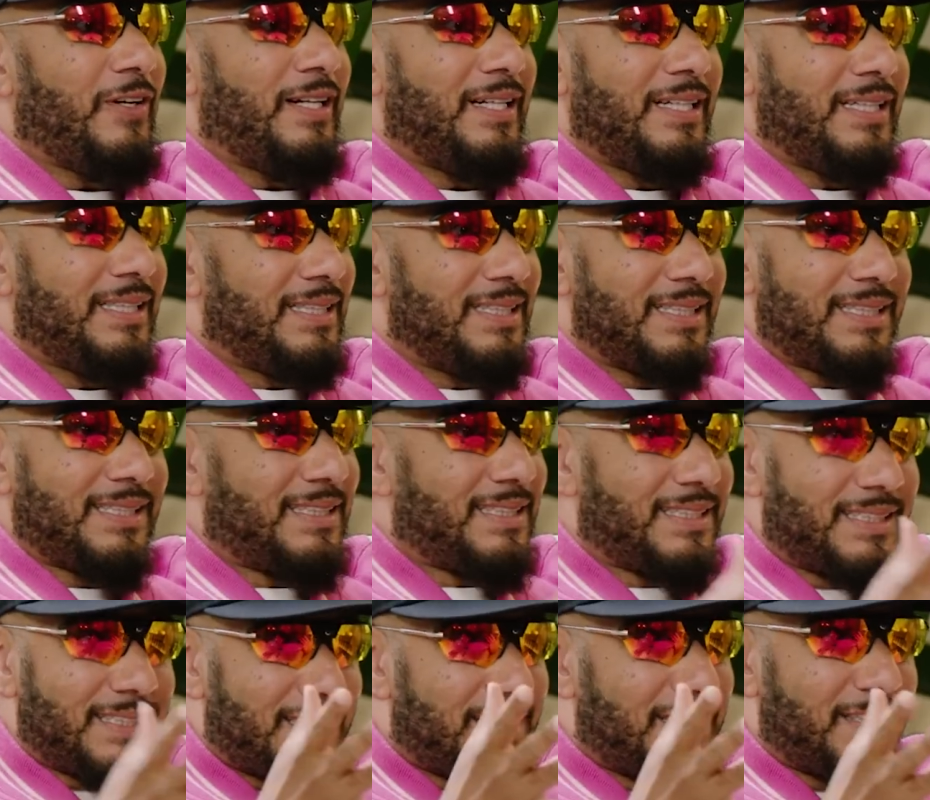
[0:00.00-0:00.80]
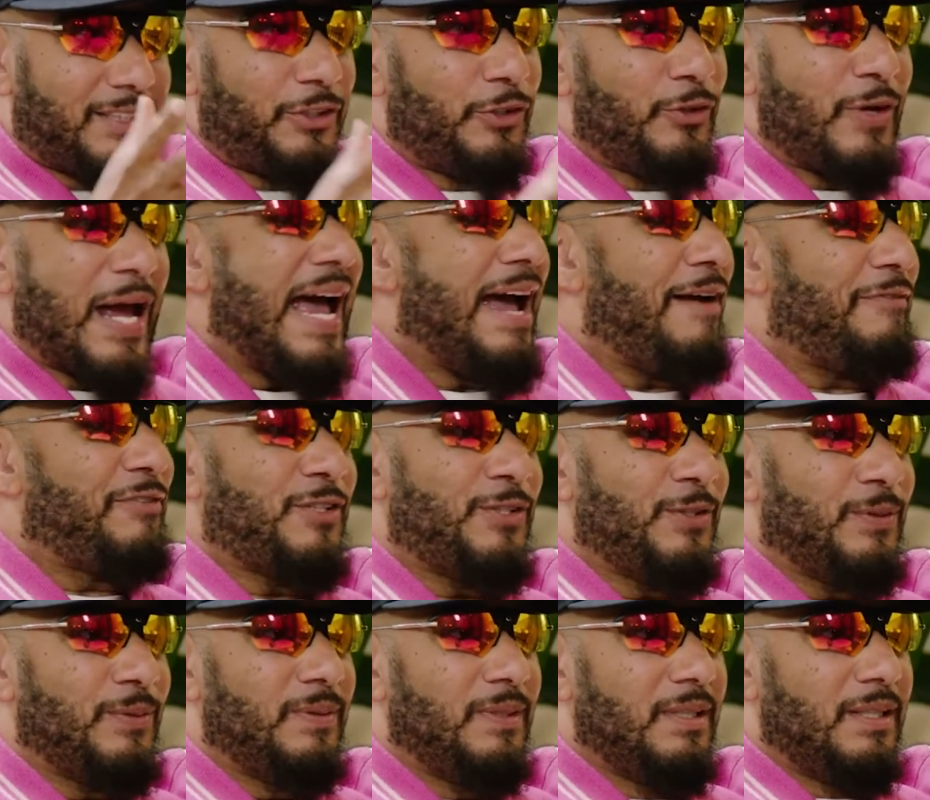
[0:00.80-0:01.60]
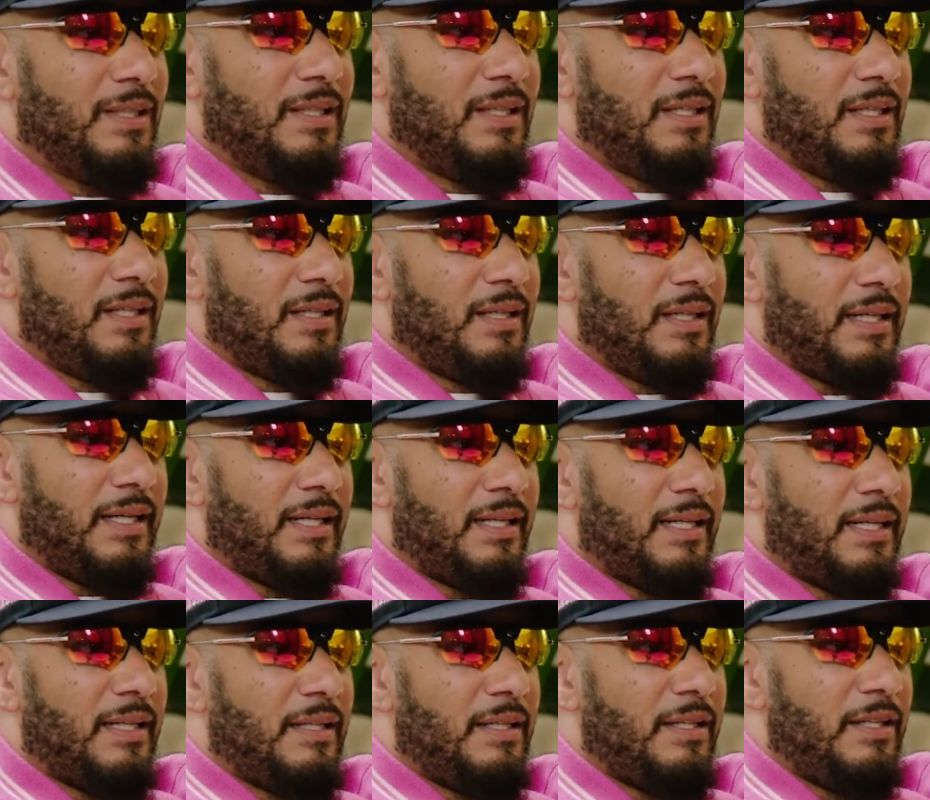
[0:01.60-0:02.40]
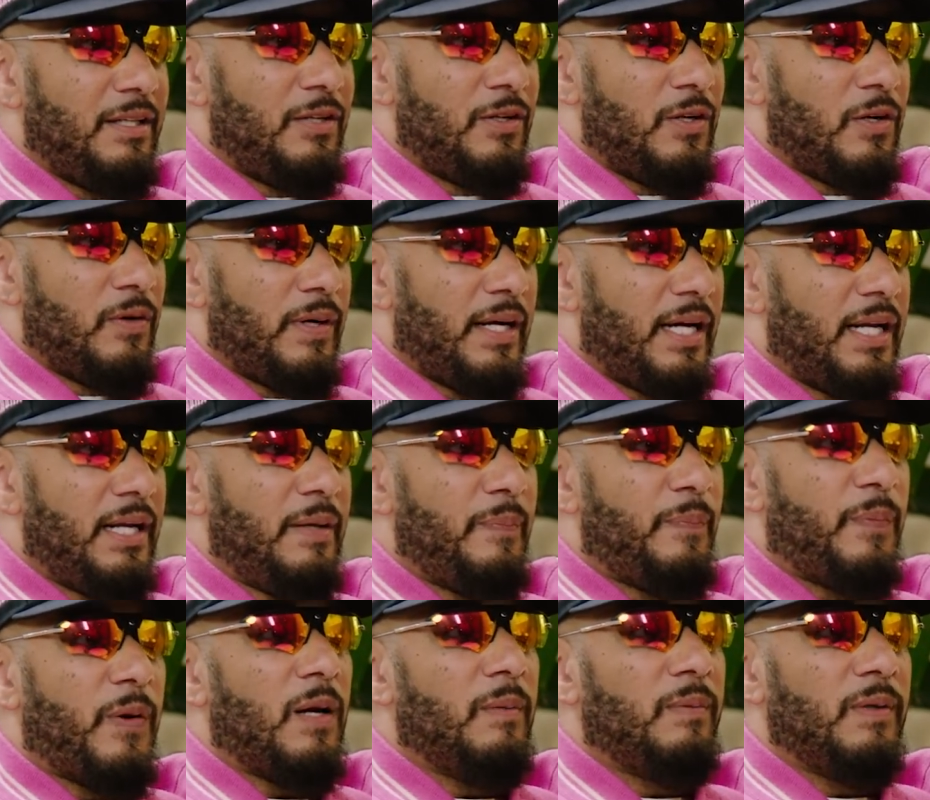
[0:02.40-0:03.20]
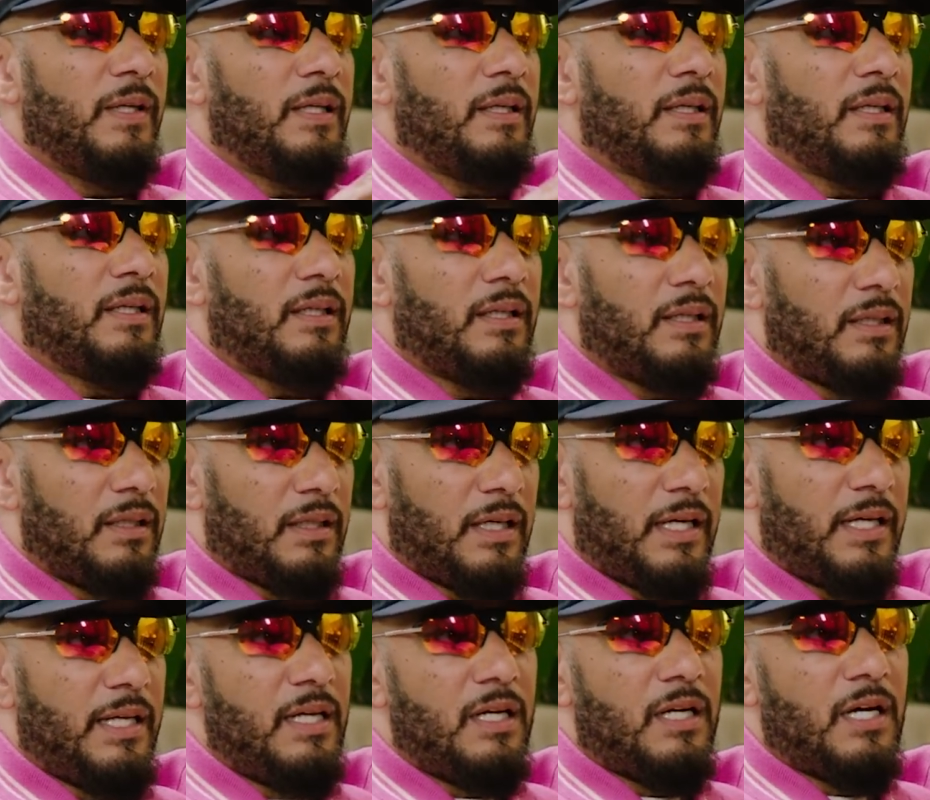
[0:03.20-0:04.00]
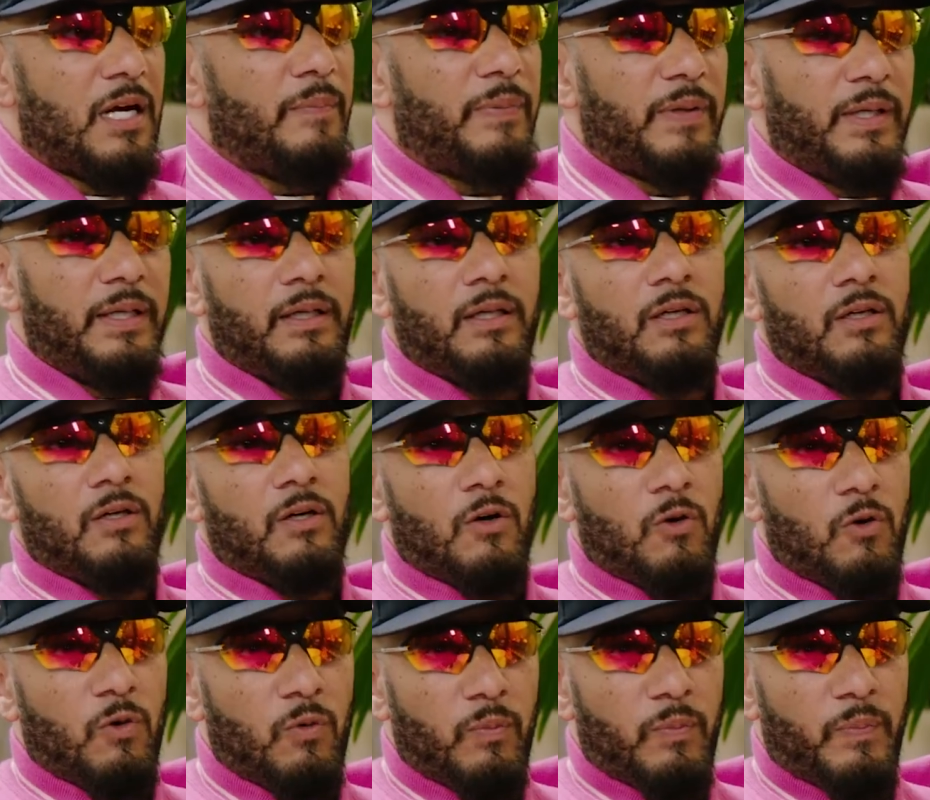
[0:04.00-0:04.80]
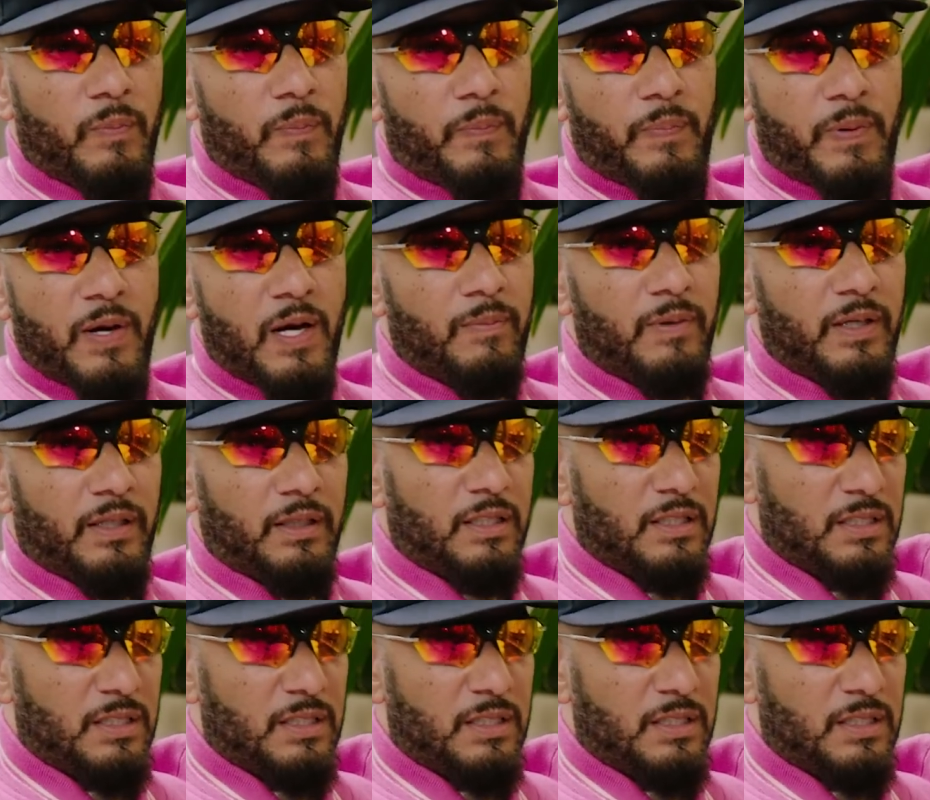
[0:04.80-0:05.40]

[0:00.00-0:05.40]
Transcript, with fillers: They, it's just you have to, and you know any public any company could go public.